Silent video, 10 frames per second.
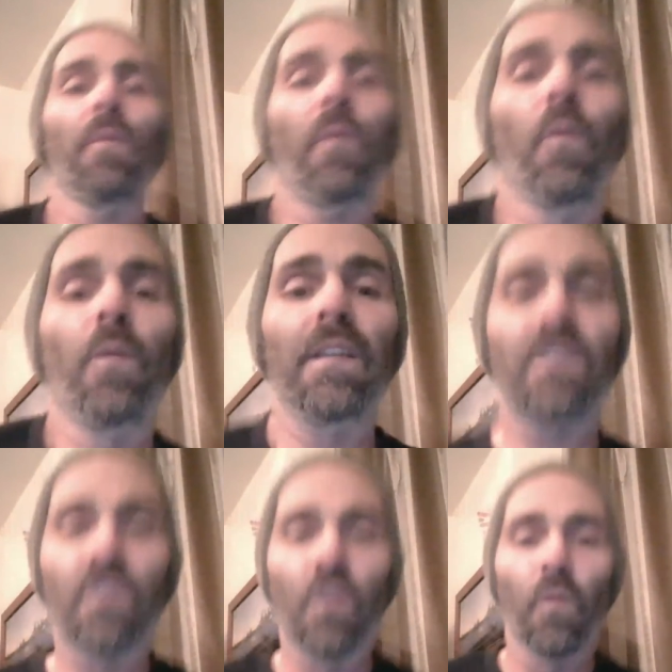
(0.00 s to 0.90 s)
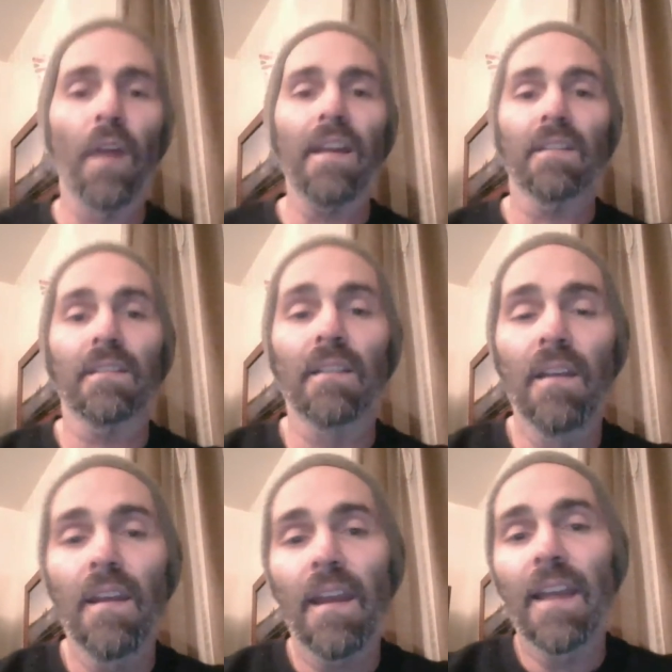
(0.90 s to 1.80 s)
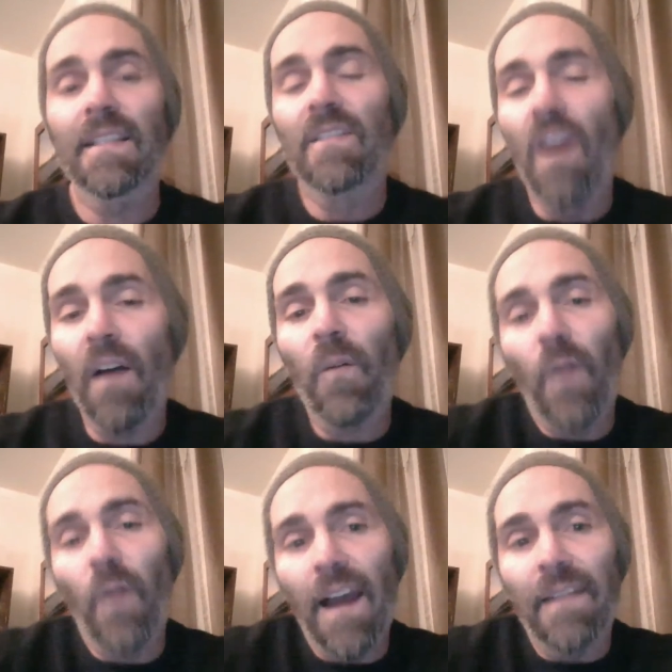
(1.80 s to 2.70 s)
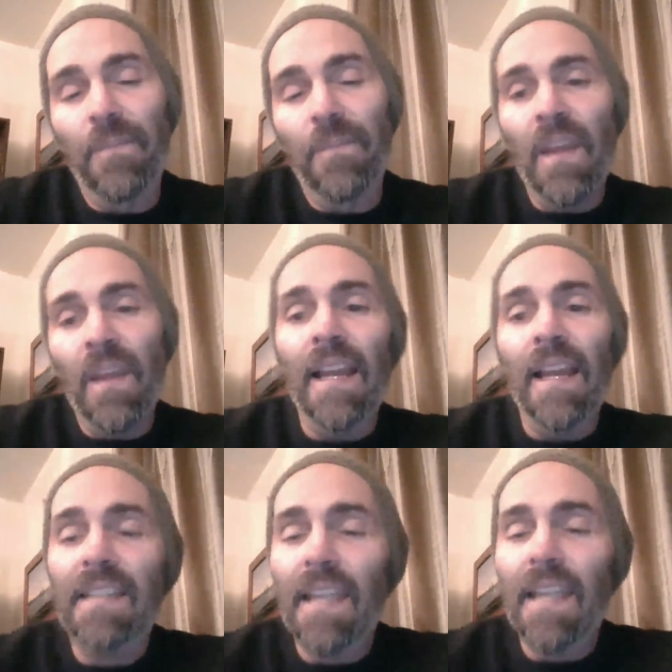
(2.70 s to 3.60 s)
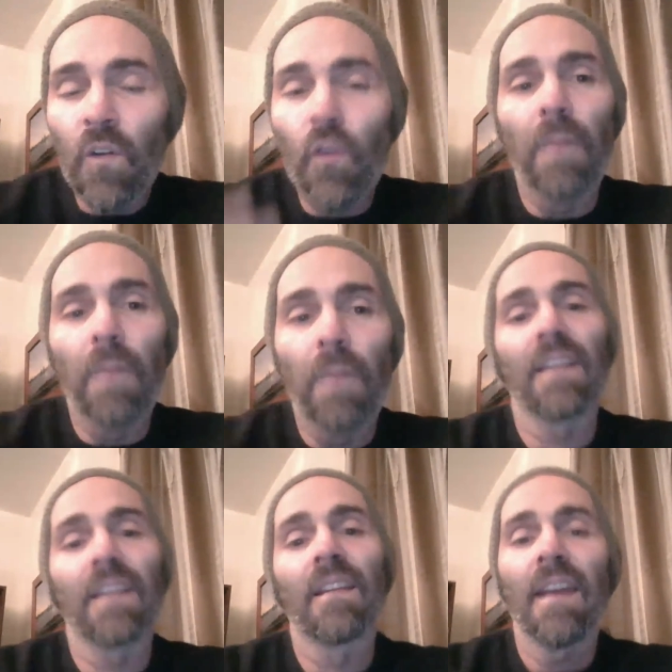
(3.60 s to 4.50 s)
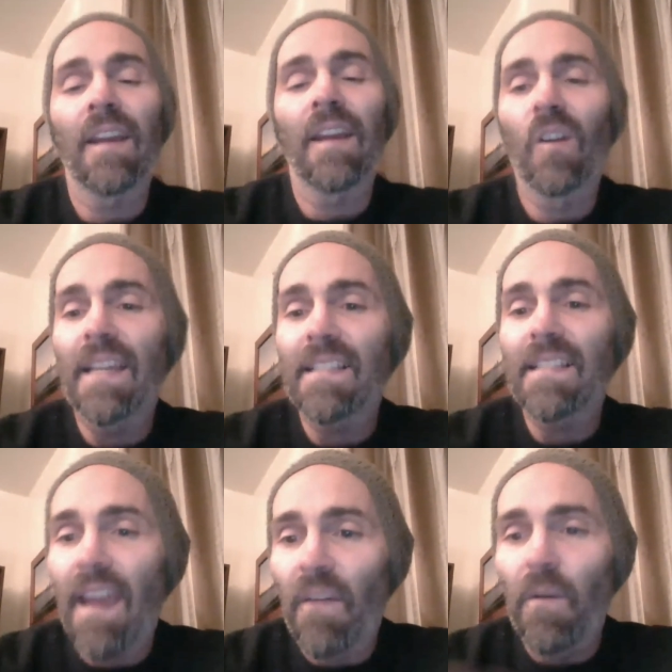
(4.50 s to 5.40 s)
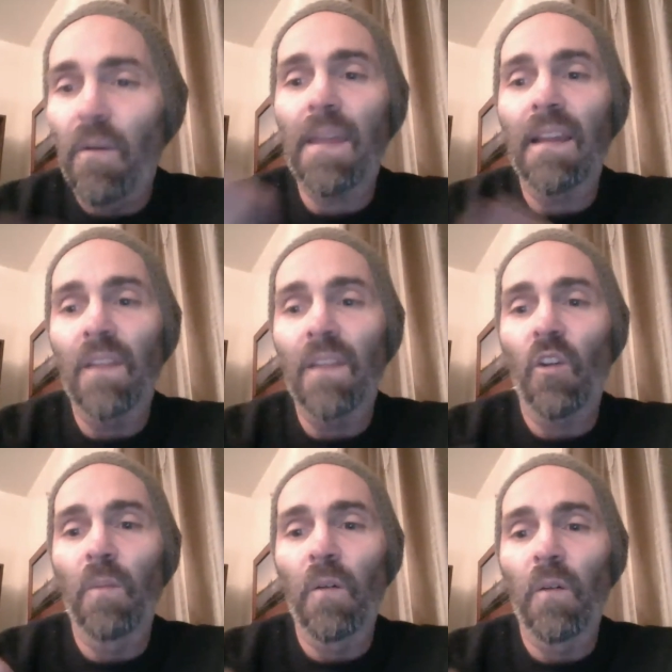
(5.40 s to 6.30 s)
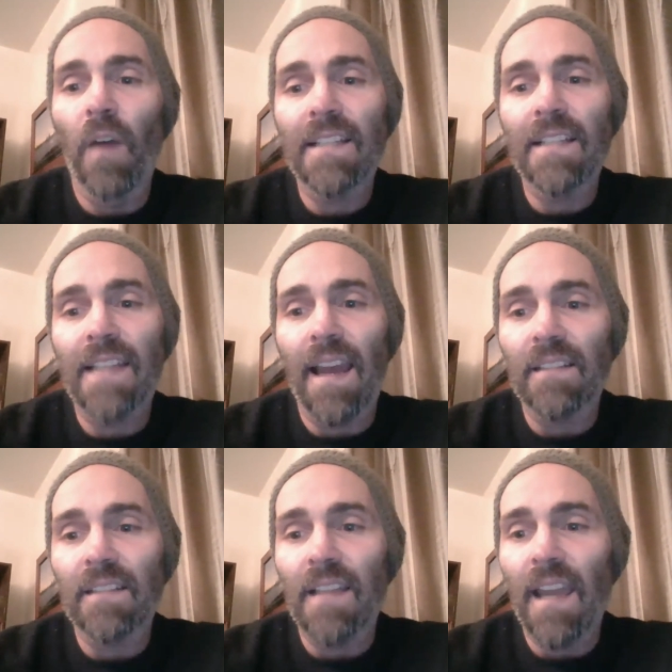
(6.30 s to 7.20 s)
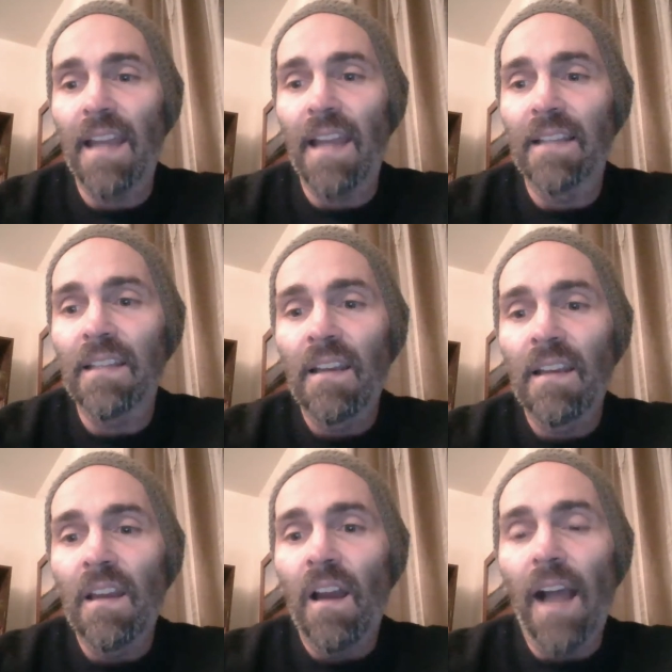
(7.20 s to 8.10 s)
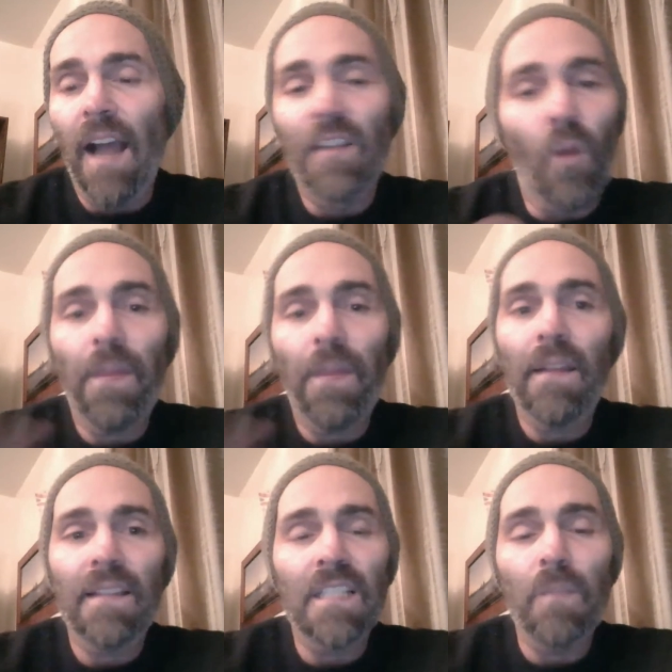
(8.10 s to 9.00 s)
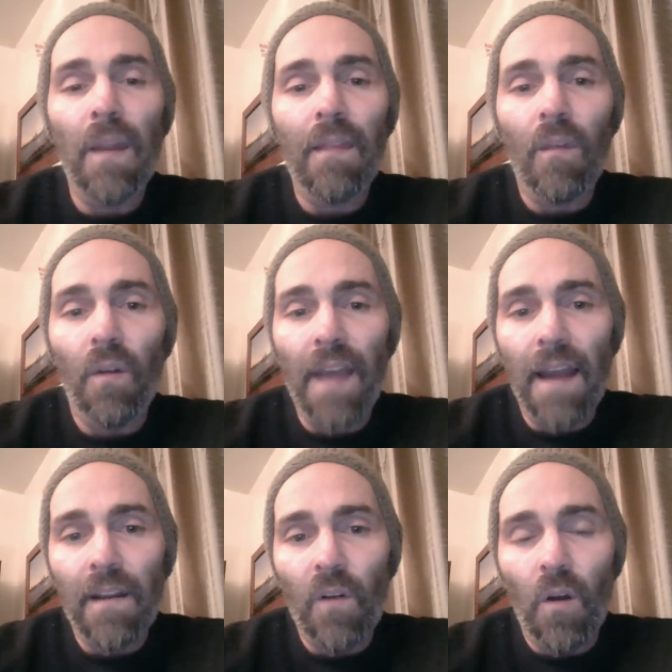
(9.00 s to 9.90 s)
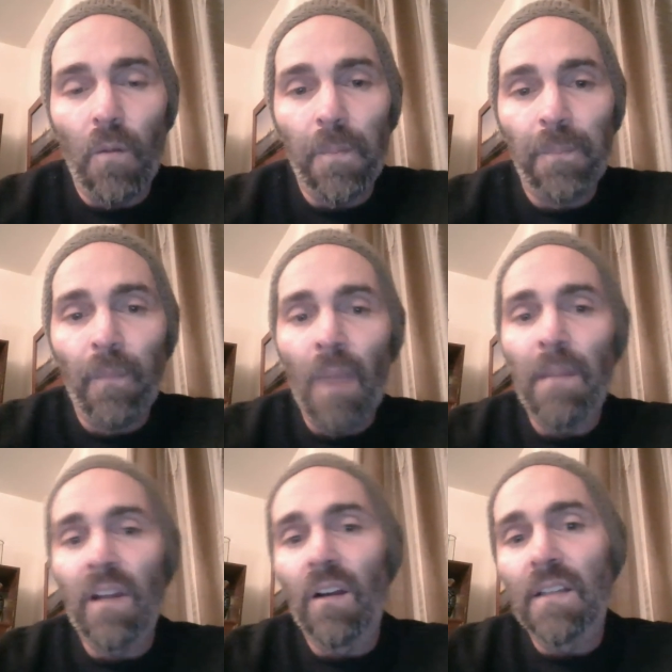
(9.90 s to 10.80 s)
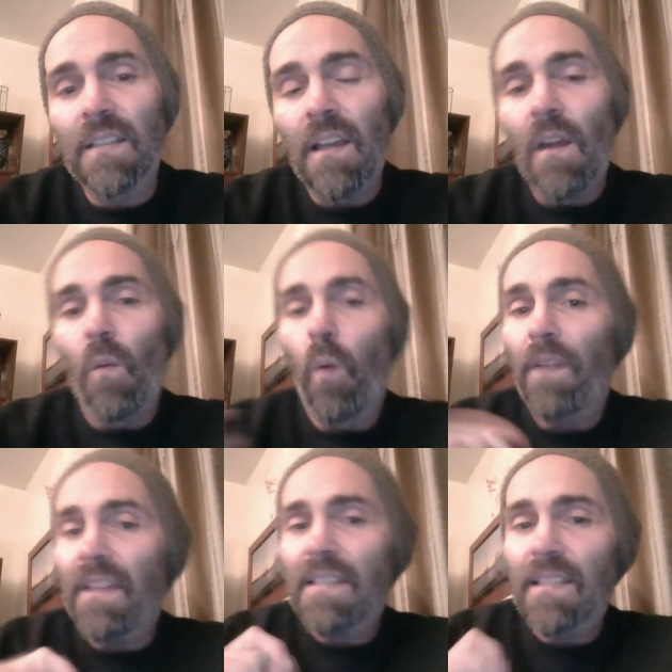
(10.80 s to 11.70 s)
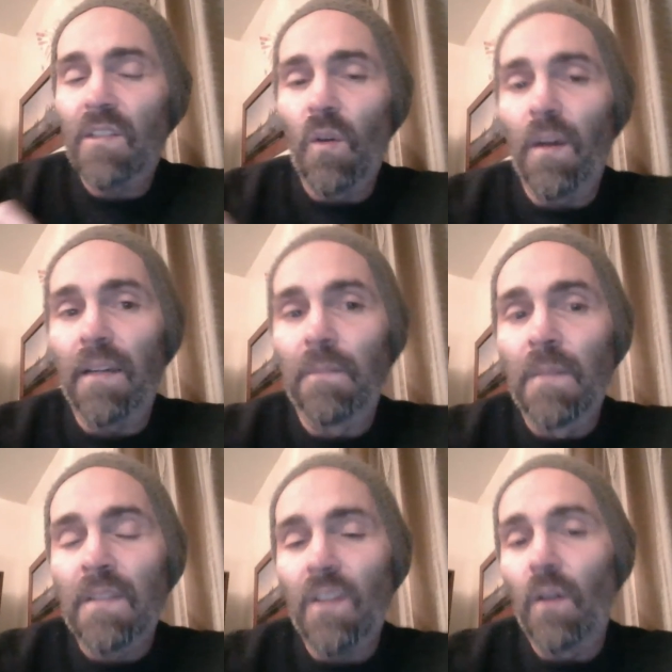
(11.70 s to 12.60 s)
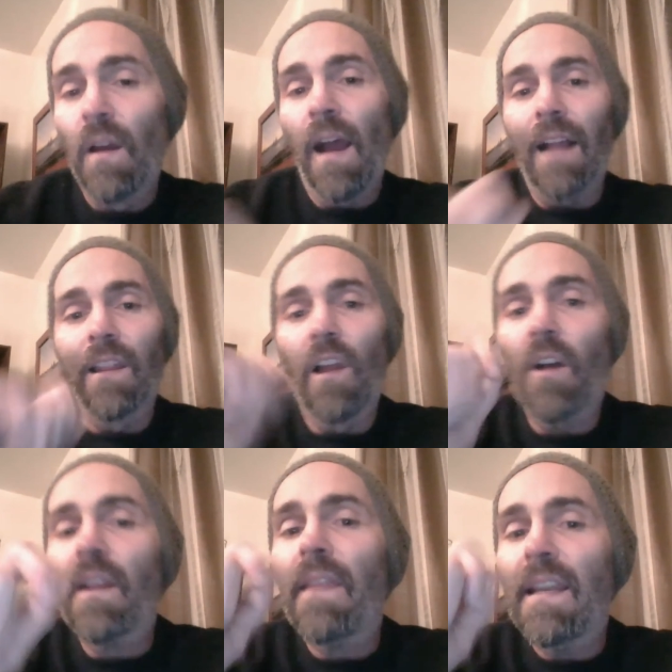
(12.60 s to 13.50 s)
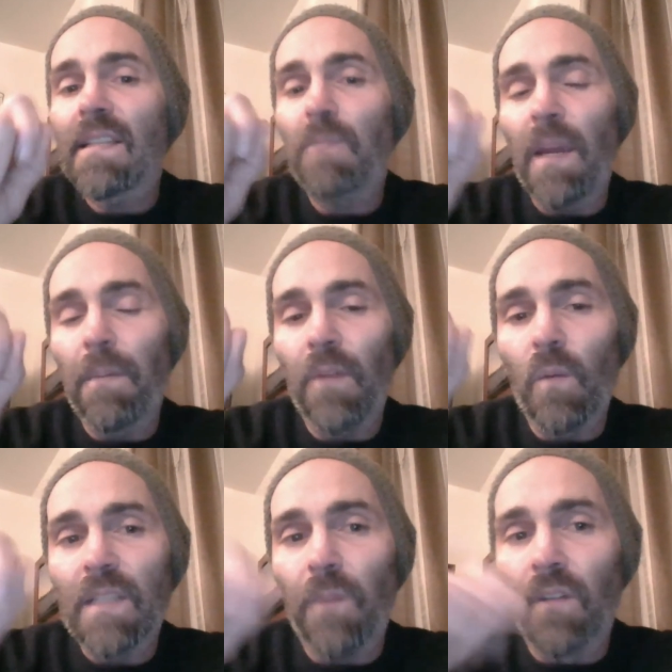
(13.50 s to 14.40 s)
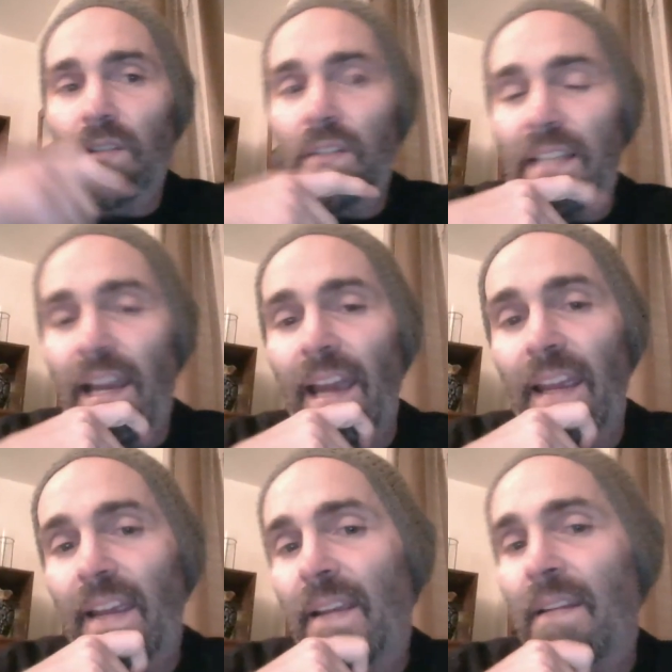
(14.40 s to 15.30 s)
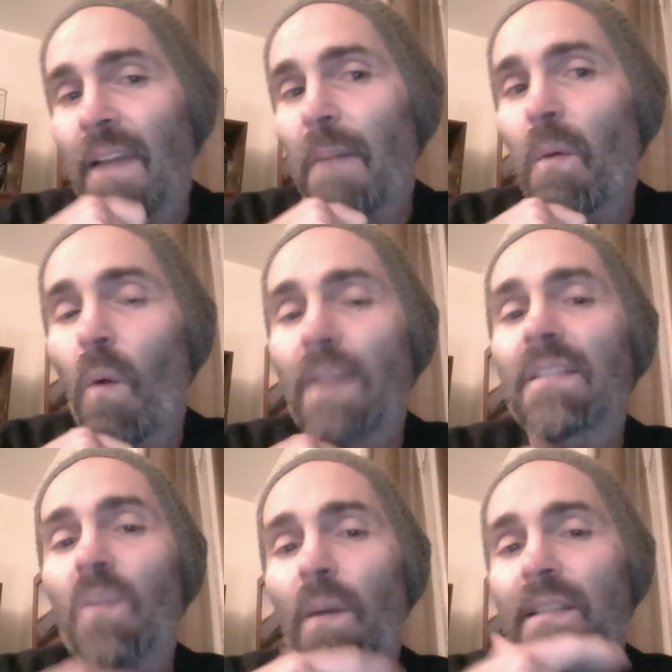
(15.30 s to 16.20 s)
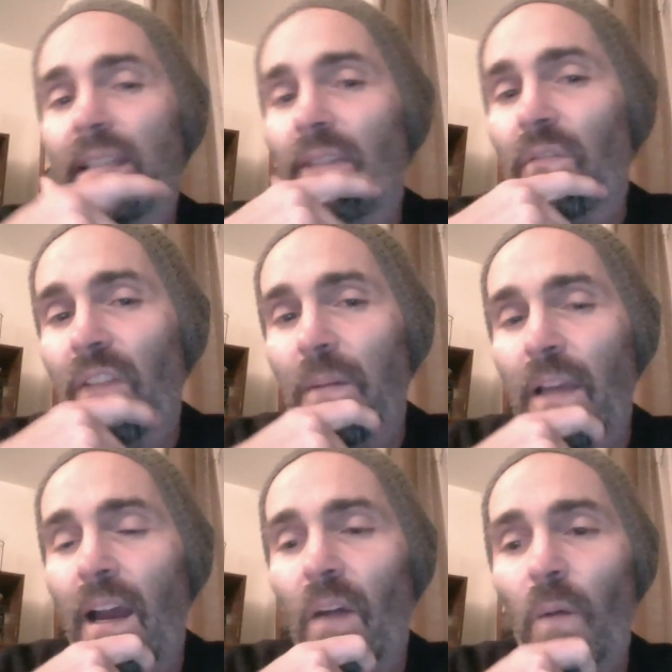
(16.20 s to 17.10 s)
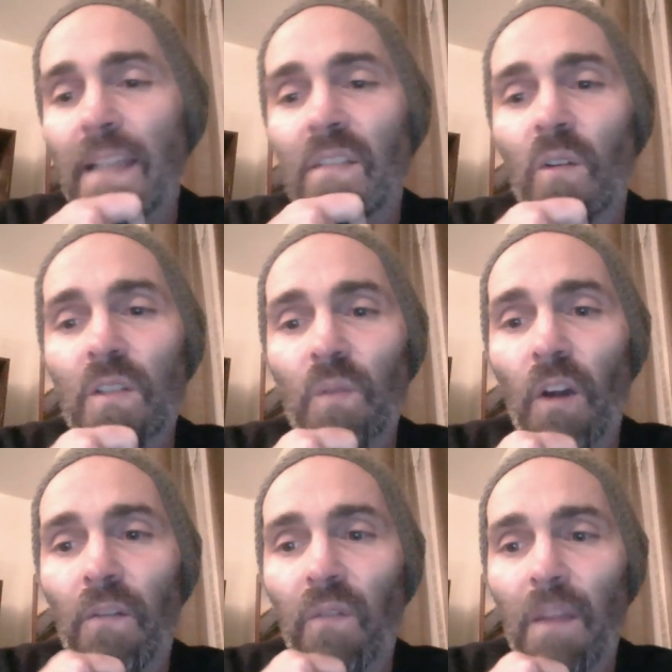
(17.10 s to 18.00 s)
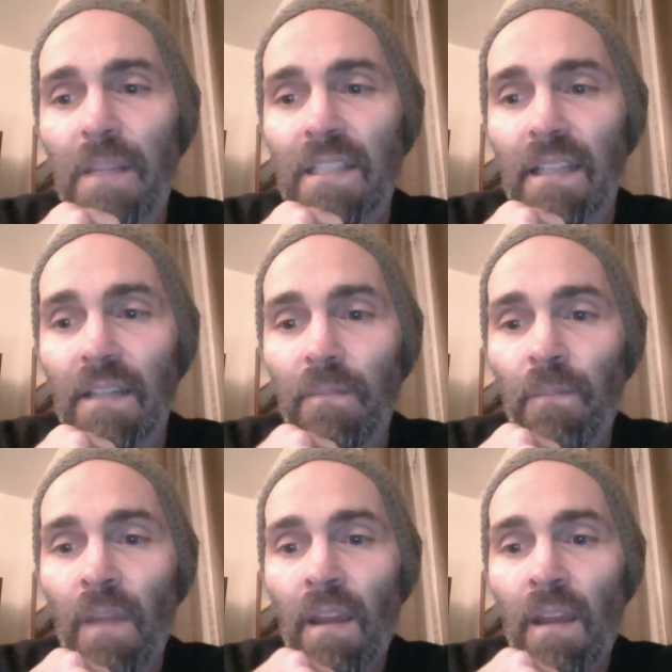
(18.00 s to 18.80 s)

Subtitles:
through this duress? It's not right. It's inhumane. It goes against everything in the Human Rights Act. And I don't think this has been thought out at all, because what this is doing, so a lot of these people that we spoke to today in number 120 Racecourse Road, Flemington,